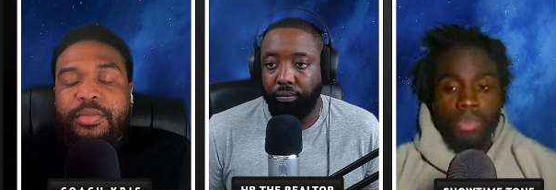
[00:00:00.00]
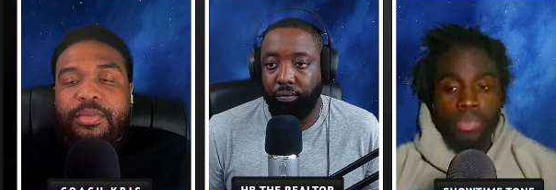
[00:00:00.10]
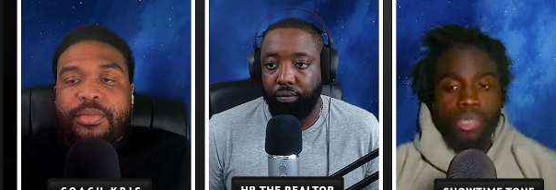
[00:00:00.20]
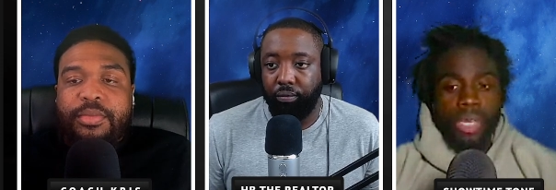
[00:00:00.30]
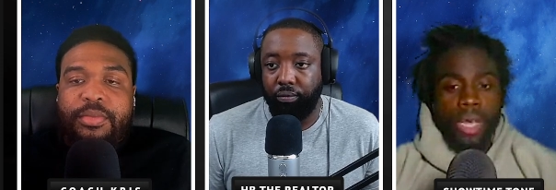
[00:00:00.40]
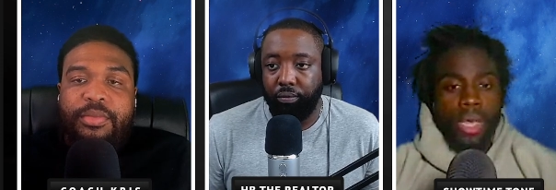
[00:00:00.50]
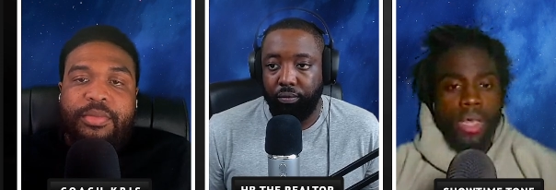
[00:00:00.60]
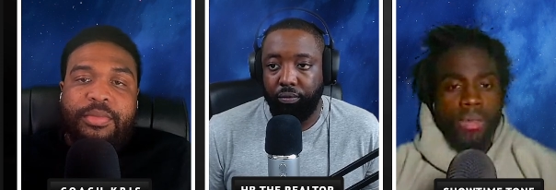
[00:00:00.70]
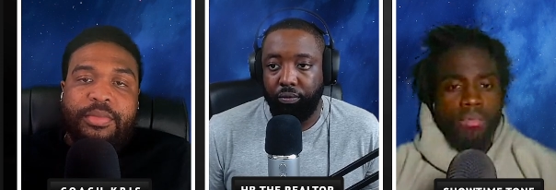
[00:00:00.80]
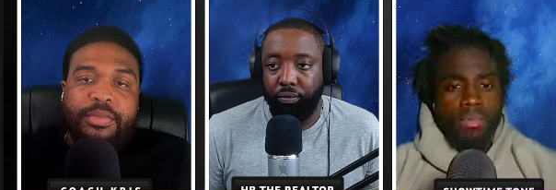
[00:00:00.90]
Speaker 1: You
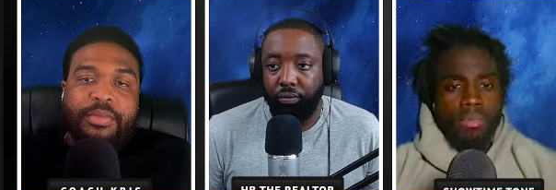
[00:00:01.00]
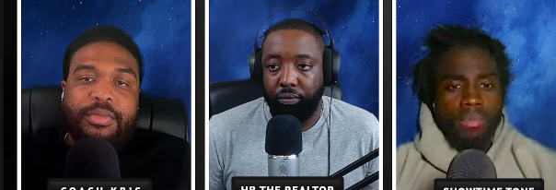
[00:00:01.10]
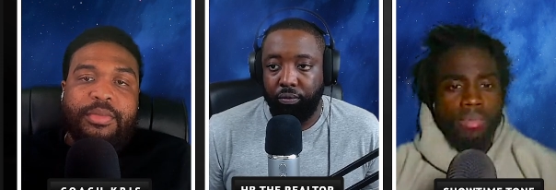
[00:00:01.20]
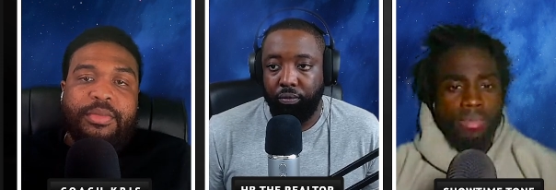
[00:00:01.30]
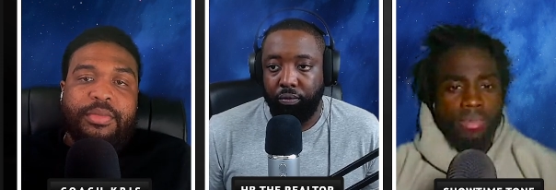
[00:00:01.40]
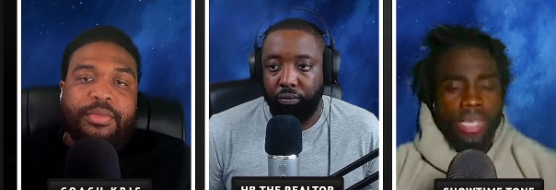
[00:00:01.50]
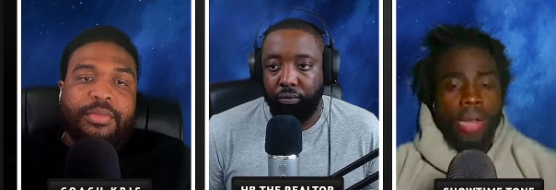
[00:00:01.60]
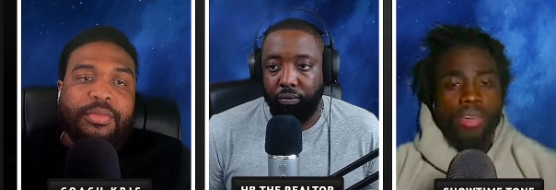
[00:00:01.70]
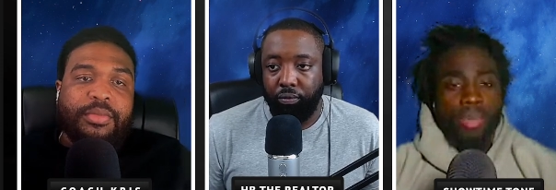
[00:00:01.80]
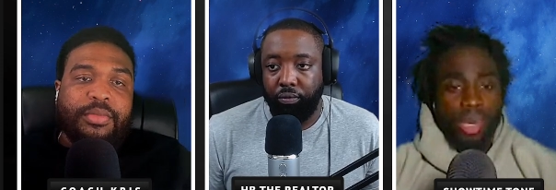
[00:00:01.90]
said
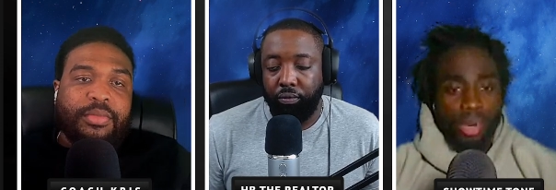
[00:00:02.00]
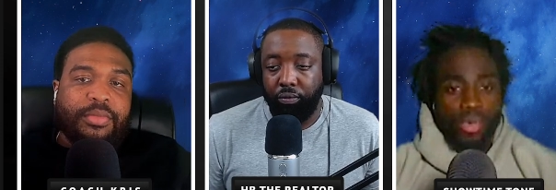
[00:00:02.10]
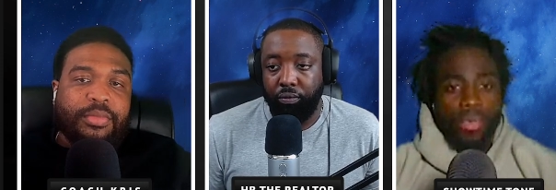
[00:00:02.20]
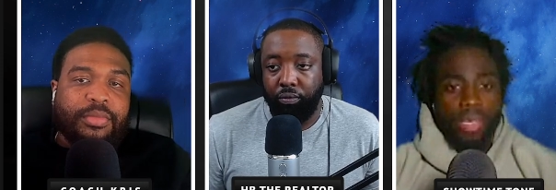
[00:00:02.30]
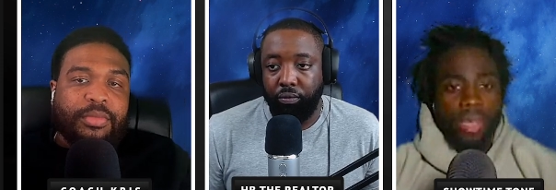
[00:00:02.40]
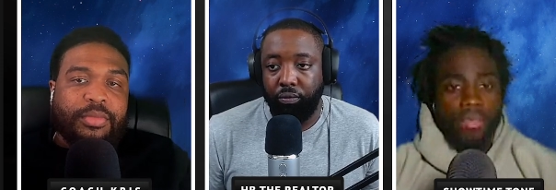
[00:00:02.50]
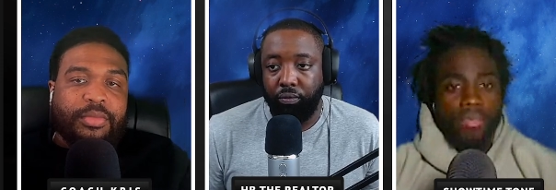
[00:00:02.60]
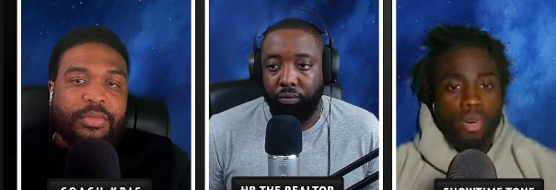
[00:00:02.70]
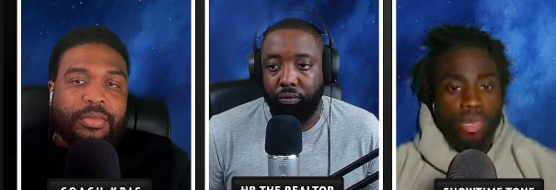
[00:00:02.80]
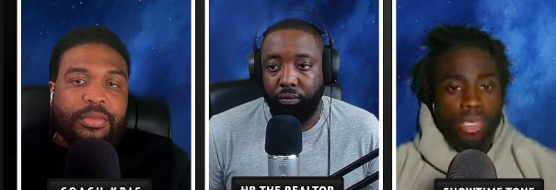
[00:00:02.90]
Sacramento would be their
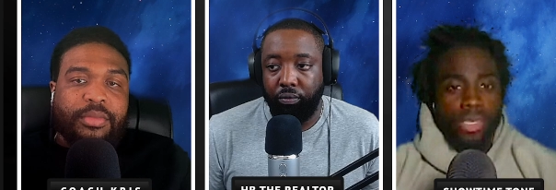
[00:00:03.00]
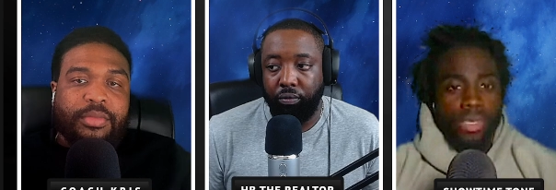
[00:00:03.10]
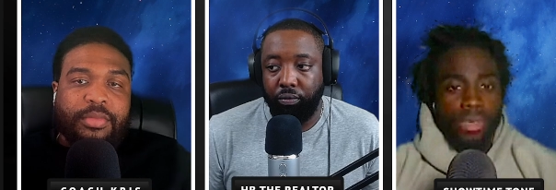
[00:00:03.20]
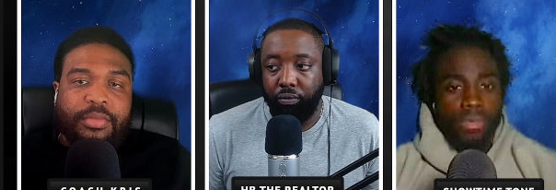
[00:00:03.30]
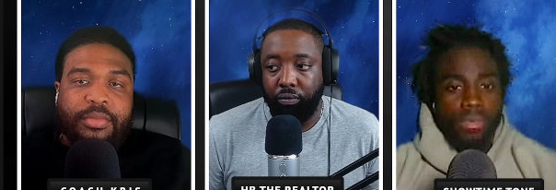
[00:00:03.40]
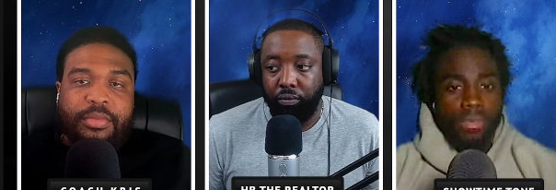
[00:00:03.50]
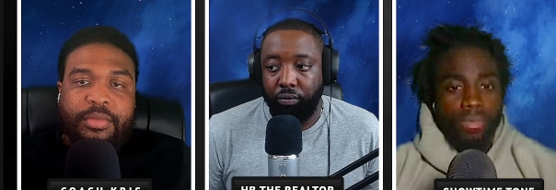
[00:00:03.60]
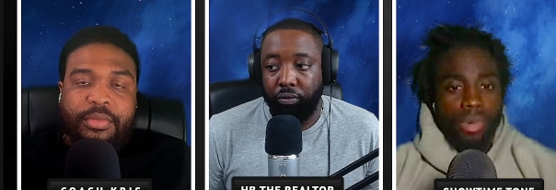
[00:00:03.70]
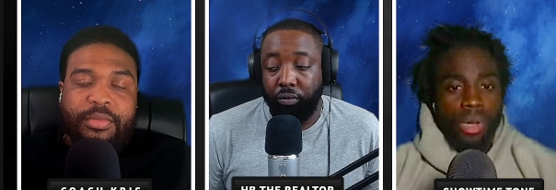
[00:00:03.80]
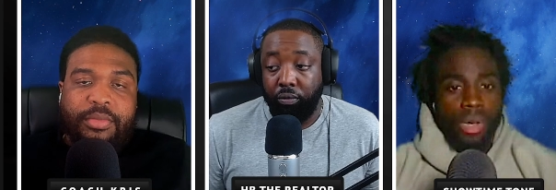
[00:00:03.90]
first,
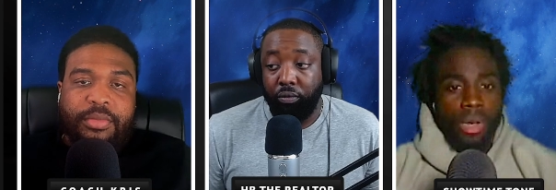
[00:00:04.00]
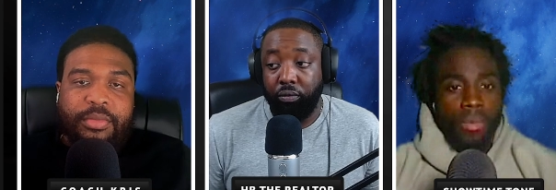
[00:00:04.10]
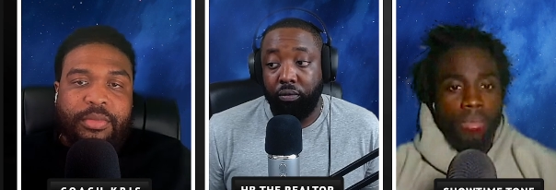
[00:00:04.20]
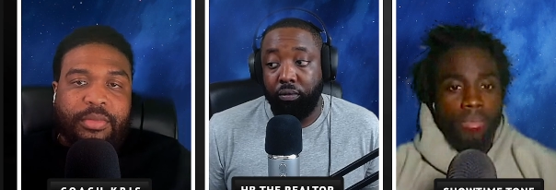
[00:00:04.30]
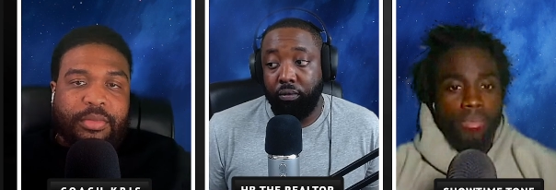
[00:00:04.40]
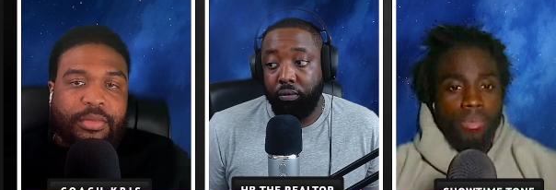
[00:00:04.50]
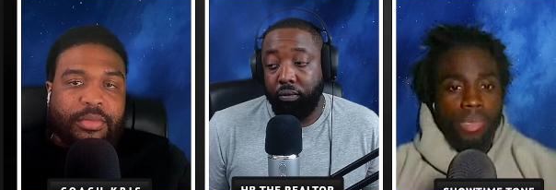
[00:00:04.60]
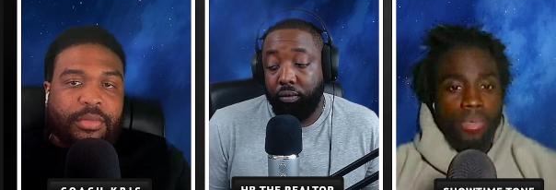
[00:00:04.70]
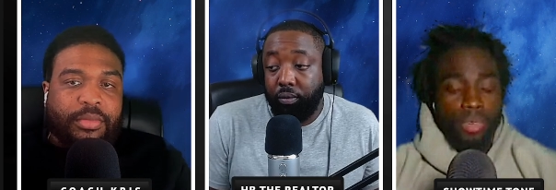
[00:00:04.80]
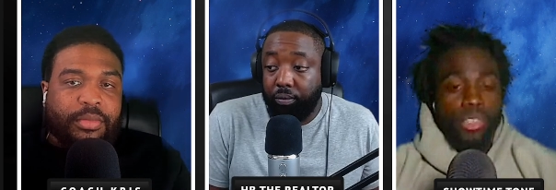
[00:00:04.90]
um,
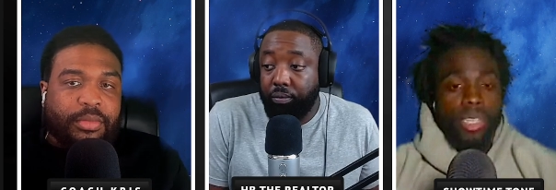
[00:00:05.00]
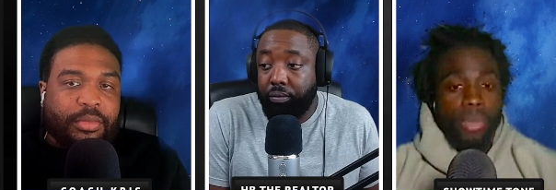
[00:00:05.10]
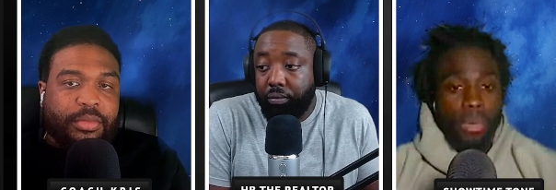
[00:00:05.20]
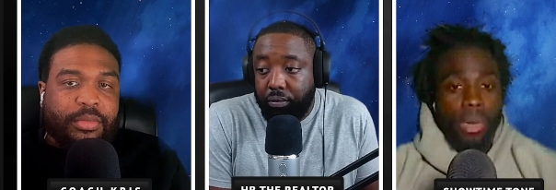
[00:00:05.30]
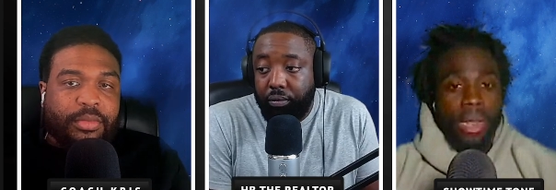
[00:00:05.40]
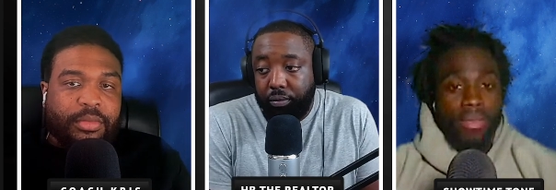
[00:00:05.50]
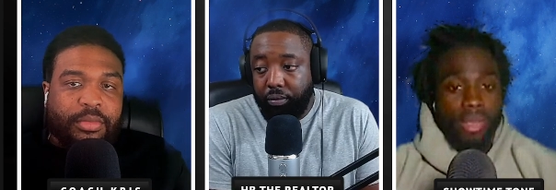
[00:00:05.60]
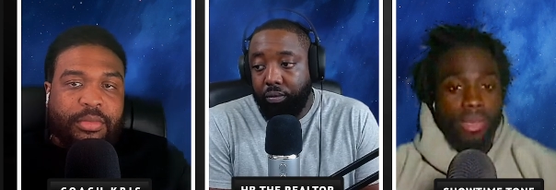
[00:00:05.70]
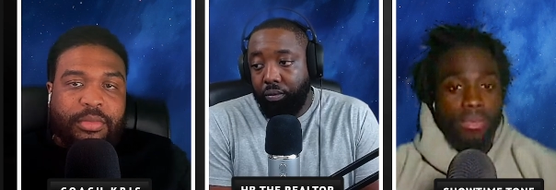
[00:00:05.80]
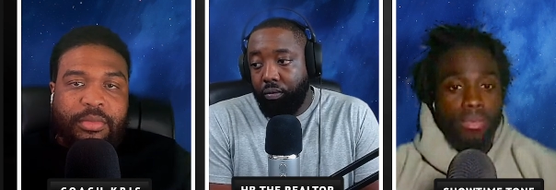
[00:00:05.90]
the first team they would
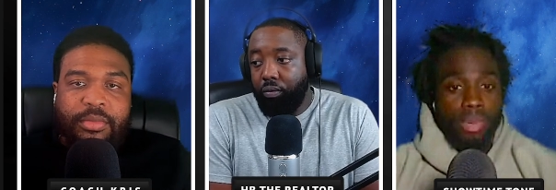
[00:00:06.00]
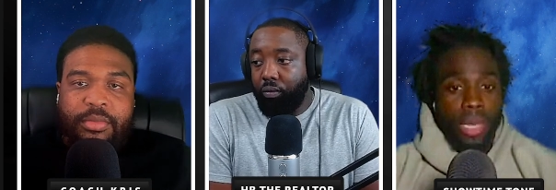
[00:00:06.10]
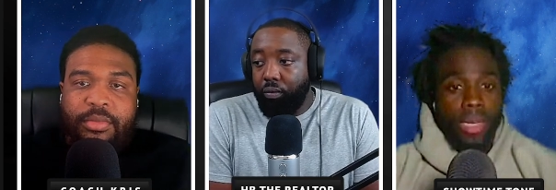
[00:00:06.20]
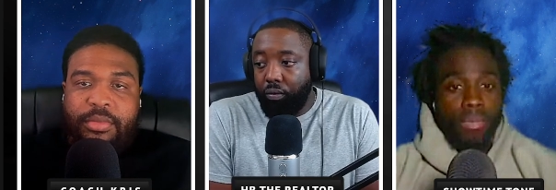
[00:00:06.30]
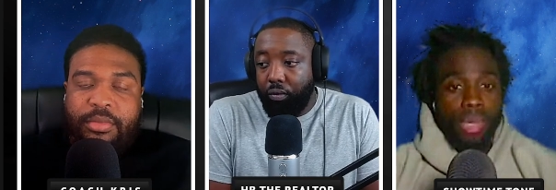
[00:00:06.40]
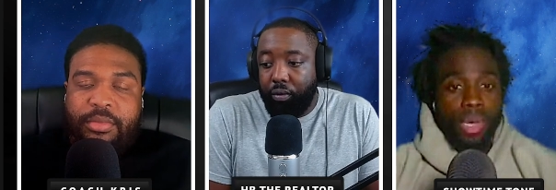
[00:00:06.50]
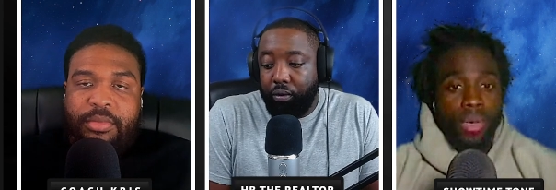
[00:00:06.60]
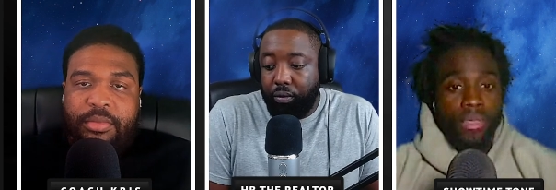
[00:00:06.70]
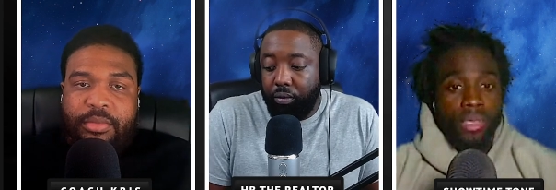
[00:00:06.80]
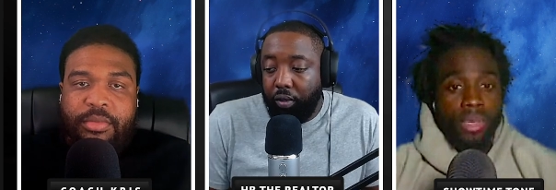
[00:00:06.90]
have to play in the
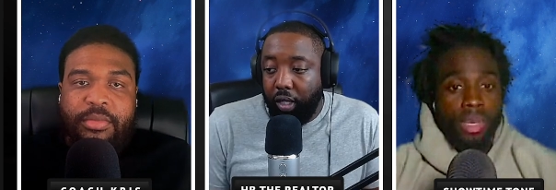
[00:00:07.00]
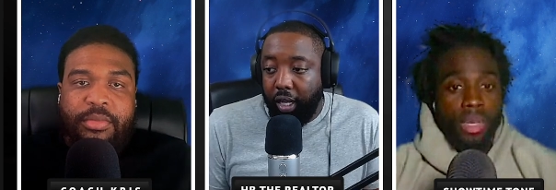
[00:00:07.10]
playoffs.